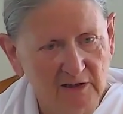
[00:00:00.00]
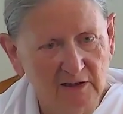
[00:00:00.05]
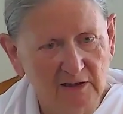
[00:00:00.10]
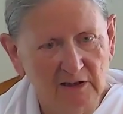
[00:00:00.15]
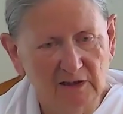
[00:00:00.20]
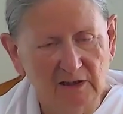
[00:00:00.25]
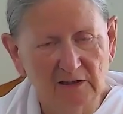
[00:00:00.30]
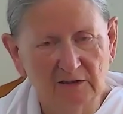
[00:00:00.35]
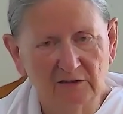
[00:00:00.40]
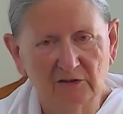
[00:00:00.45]

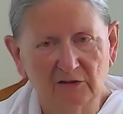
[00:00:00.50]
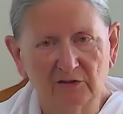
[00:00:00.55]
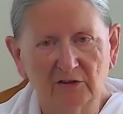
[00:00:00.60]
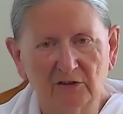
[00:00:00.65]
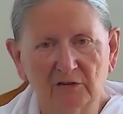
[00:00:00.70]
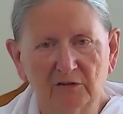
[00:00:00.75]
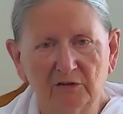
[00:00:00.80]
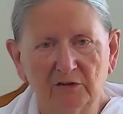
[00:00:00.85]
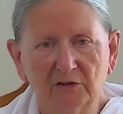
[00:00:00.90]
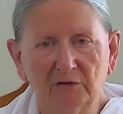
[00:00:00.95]
And
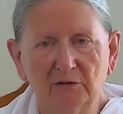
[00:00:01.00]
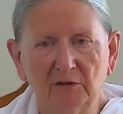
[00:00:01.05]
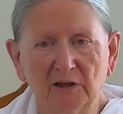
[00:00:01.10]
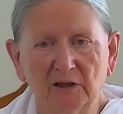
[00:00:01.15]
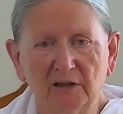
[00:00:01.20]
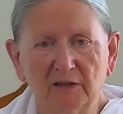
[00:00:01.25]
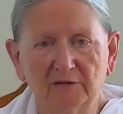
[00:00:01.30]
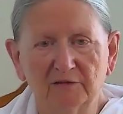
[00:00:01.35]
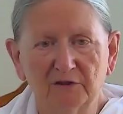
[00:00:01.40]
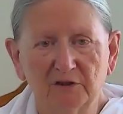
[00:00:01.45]
so you
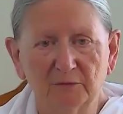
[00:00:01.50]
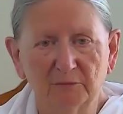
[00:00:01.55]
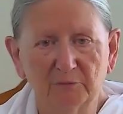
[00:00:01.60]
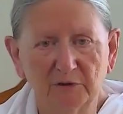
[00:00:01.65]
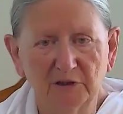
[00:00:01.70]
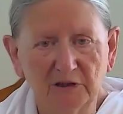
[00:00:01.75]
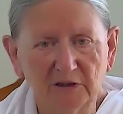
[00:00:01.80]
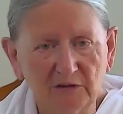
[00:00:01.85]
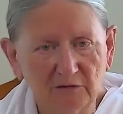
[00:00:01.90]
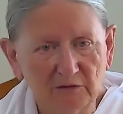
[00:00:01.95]
have to
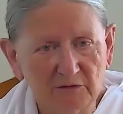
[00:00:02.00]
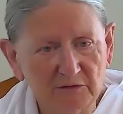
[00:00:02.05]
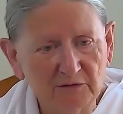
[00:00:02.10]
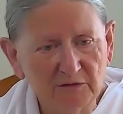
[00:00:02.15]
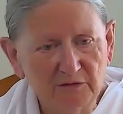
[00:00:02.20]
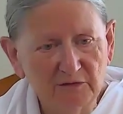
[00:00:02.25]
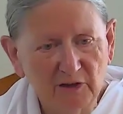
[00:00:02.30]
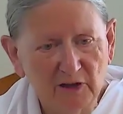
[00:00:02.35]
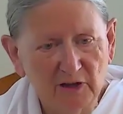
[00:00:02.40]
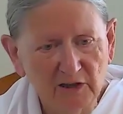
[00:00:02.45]
be
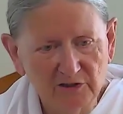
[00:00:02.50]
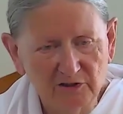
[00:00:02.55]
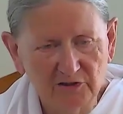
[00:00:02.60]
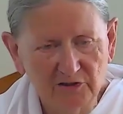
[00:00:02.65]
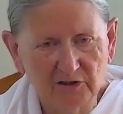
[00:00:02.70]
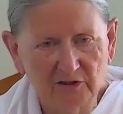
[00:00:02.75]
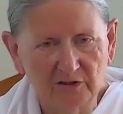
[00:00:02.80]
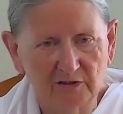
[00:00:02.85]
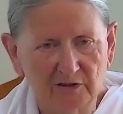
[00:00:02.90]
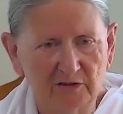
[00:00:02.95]

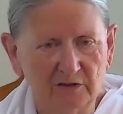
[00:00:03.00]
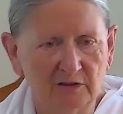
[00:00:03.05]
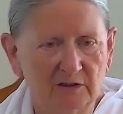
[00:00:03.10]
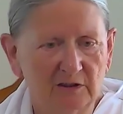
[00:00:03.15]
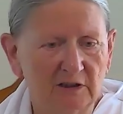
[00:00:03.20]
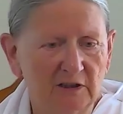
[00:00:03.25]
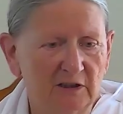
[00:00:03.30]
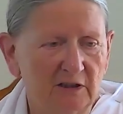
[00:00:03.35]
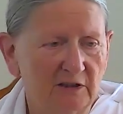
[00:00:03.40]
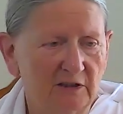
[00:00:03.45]
faster
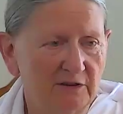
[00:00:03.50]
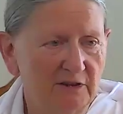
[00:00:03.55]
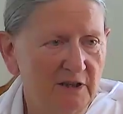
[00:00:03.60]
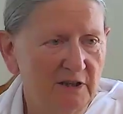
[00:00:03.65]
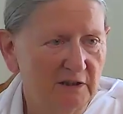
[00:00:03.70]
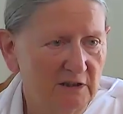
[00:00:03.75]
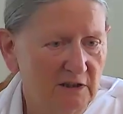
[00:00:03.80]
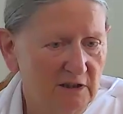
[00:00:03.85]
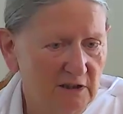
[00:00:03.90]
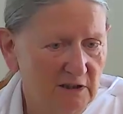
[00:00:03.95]

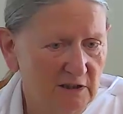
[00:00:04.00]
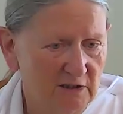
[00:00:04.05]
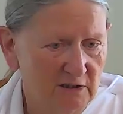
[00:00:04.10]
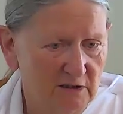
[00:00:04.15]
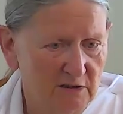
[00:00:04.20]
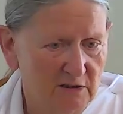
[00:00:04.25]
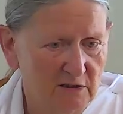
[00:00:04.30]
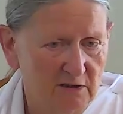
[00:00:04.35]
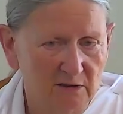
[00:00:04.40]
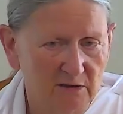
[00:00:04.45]
than
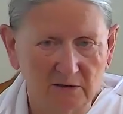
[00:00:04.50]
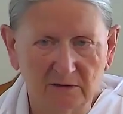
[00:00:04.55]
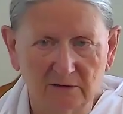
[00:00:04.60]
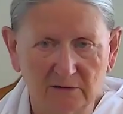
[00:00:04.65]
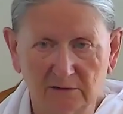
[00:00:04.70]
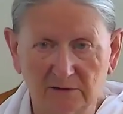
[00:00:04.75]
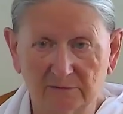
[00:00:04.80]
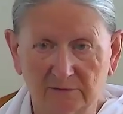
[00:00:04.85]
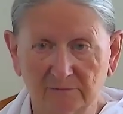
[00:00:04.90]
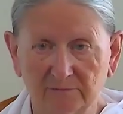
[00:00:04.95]
it.
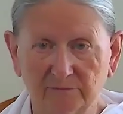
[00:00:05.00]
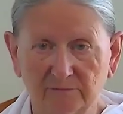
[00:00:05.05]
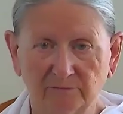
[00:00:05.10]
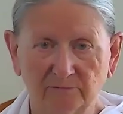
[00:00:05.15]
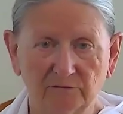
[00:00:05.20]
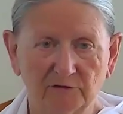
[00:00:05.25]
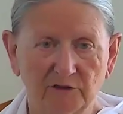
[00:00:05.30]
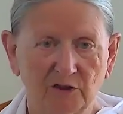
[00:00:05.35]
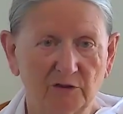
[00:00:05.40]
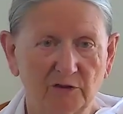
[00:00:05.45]

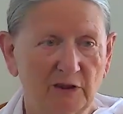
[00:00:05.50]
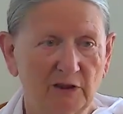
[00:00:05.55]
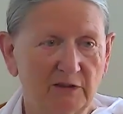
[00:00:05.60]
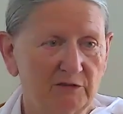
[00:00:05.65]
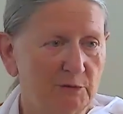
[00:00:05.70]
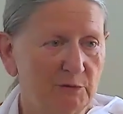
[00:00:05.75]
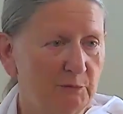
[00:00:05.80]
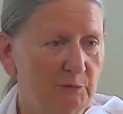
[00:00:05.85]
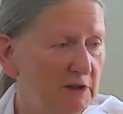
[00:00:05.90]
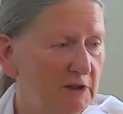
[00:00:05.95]
So you have
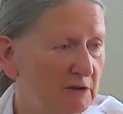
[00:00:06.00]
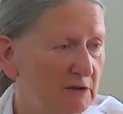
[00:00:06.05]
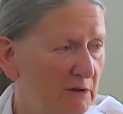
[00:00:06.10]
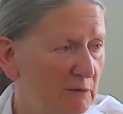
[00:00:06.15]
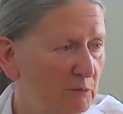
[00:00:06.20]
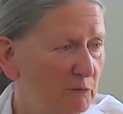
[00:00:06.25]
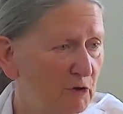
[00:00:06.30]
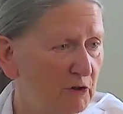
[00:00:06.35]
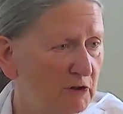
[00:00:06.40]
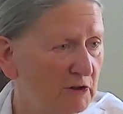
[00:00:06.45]
to be
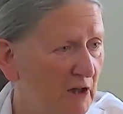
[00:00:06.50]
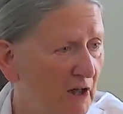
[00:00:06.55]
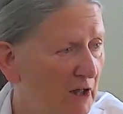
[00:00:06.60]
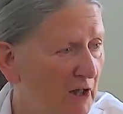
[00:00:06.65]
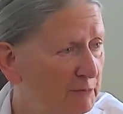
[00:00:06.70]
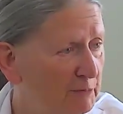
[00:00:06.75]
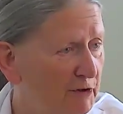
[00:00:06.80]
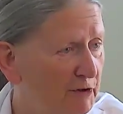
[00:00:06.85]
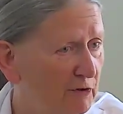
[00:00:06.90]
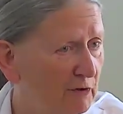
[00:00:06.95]
somewhat
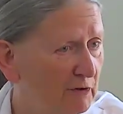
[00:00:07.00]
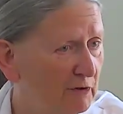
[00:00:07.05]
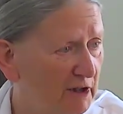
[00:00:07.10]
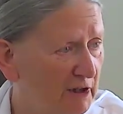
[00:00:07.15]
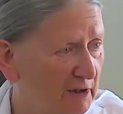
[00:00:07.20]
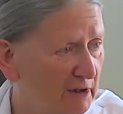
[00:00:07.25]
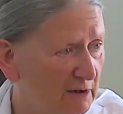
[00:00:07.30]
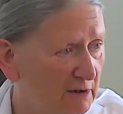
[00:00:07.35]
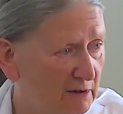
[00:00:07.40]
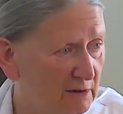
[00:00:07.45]
hypersonic.